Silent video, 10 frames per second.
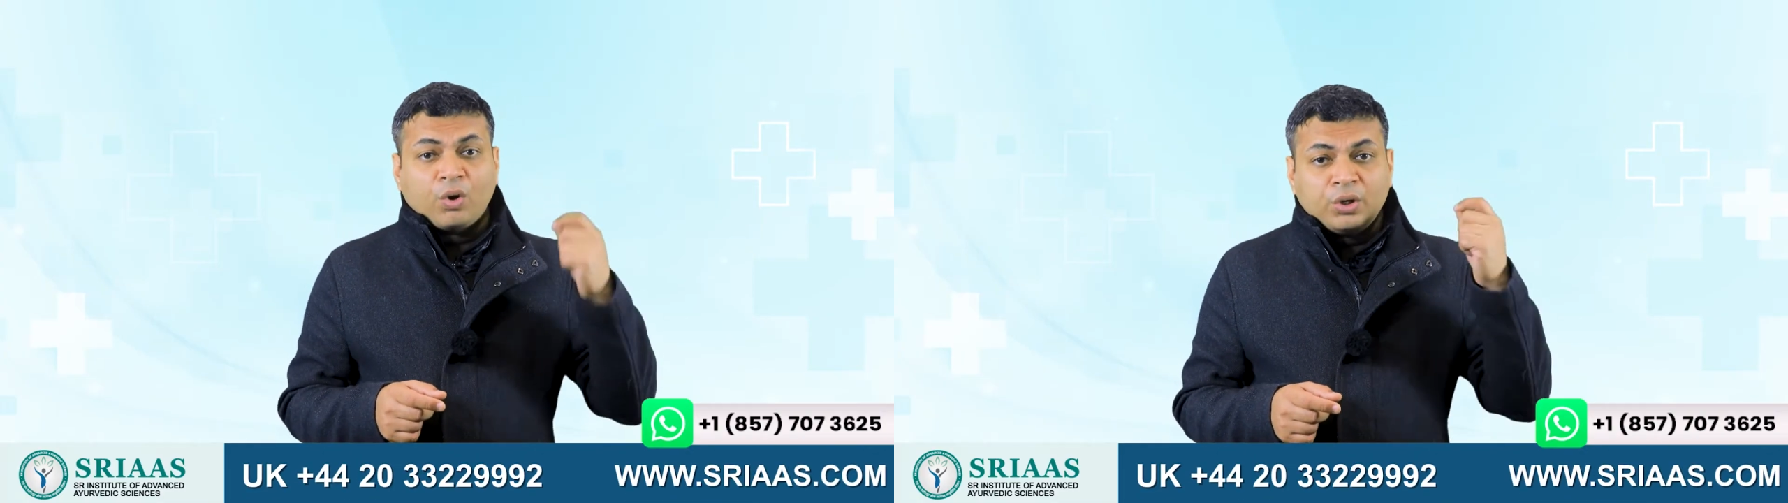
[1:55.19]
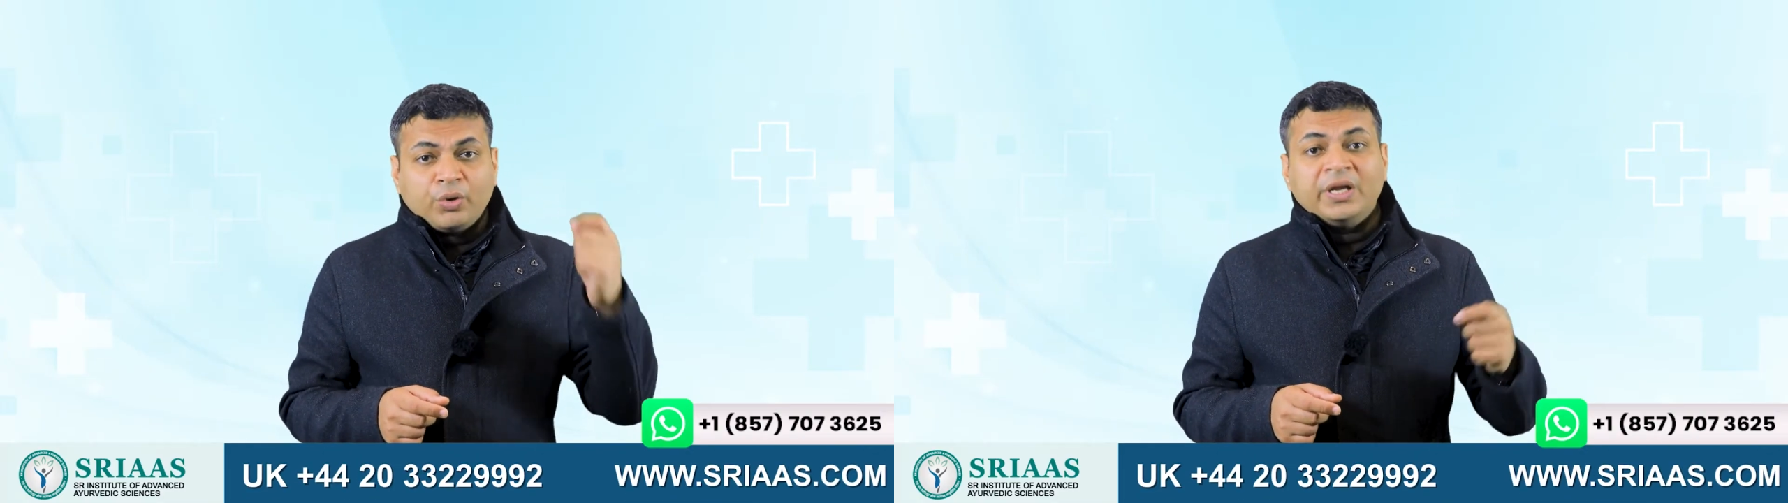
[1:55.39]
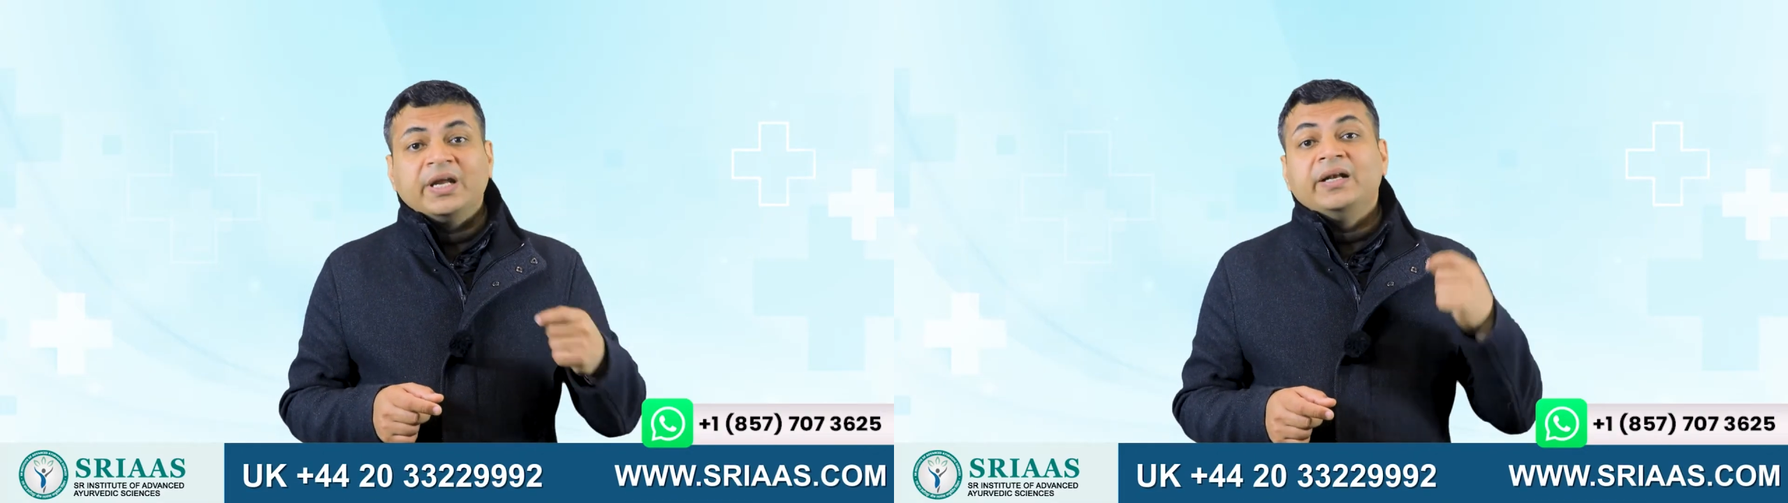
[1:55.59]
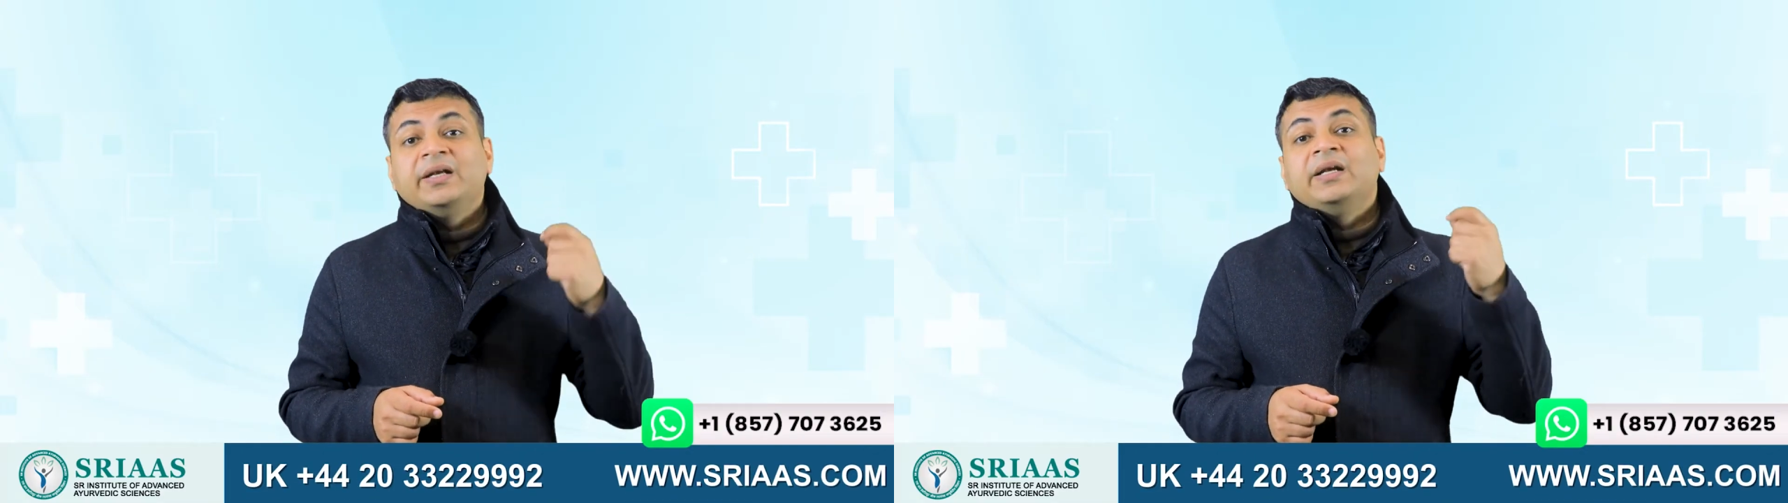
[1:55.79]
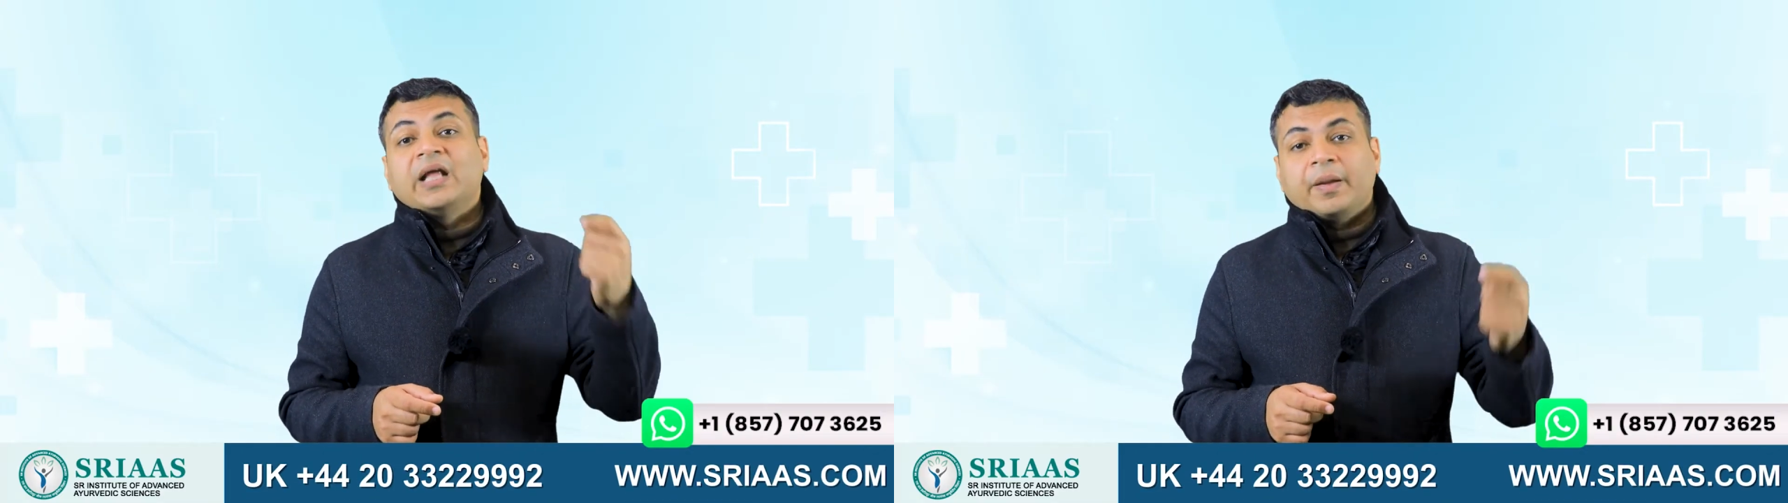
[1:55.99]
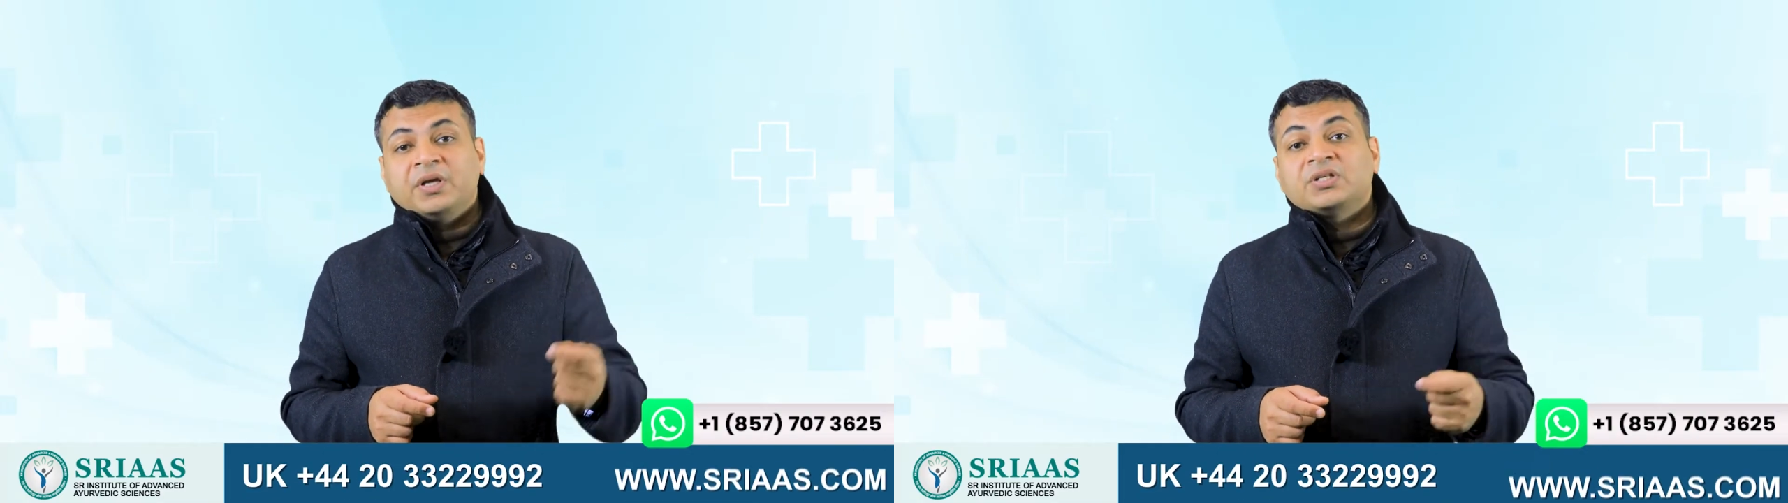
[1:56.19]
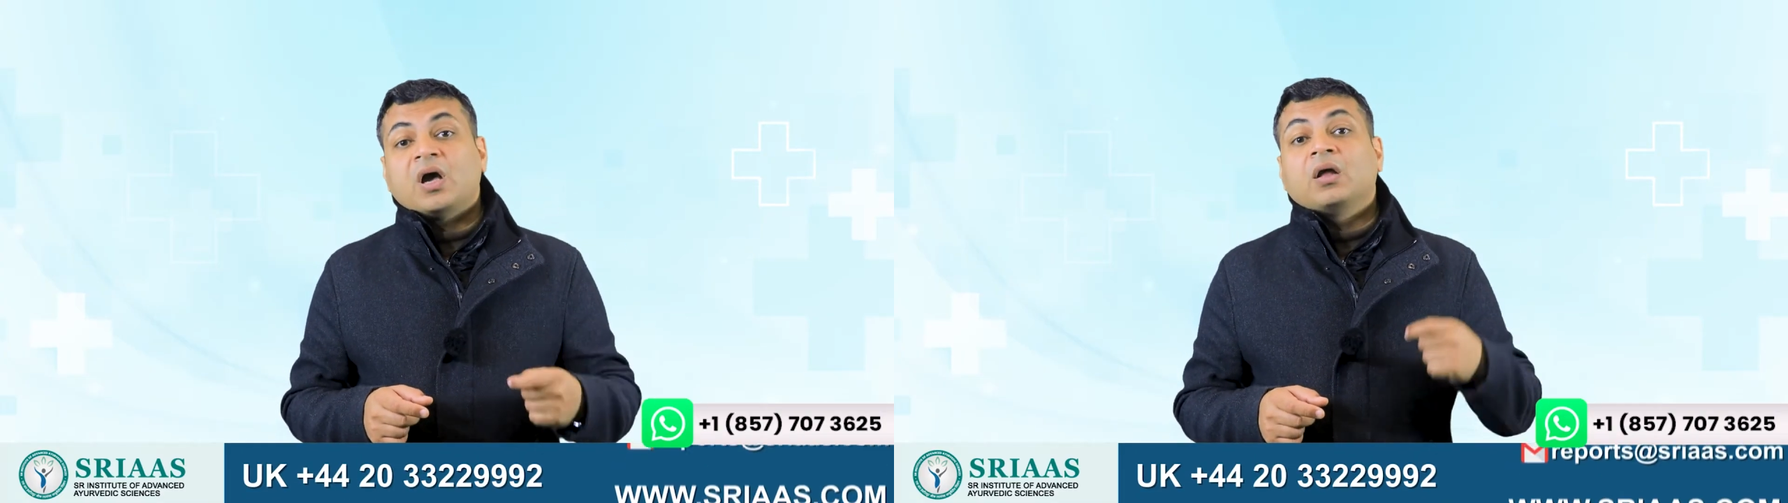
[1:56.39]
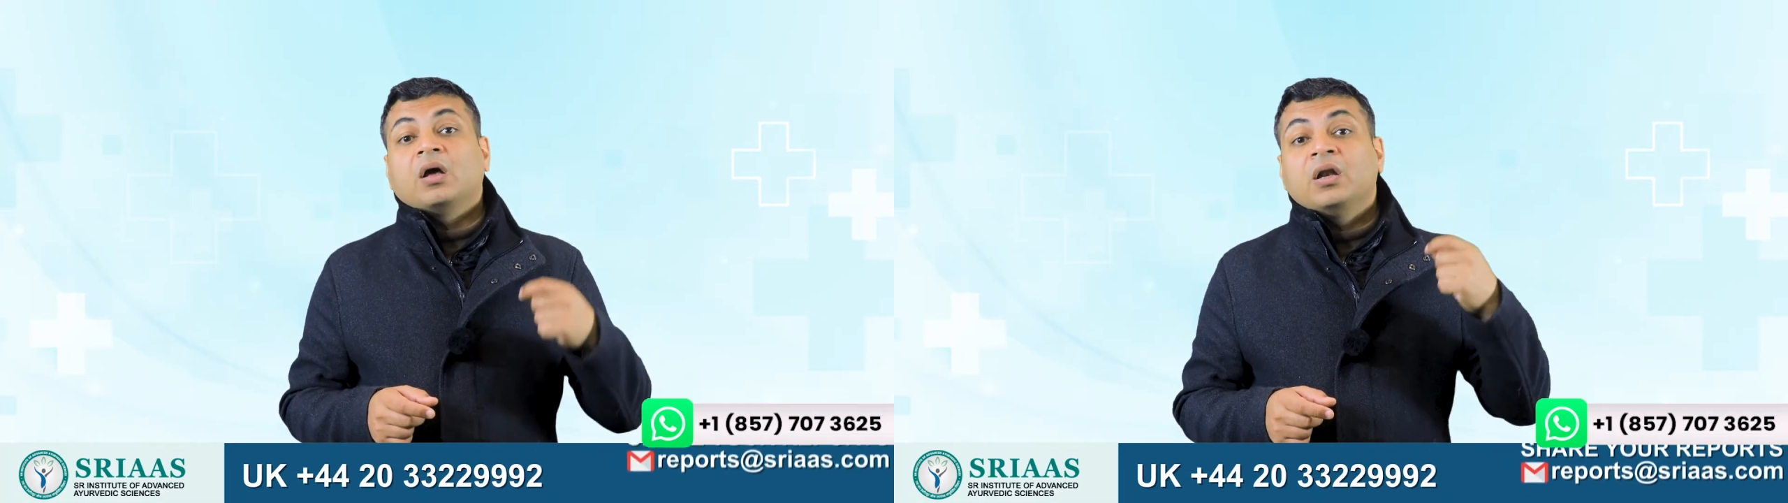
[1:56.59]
ongoing kidney damage are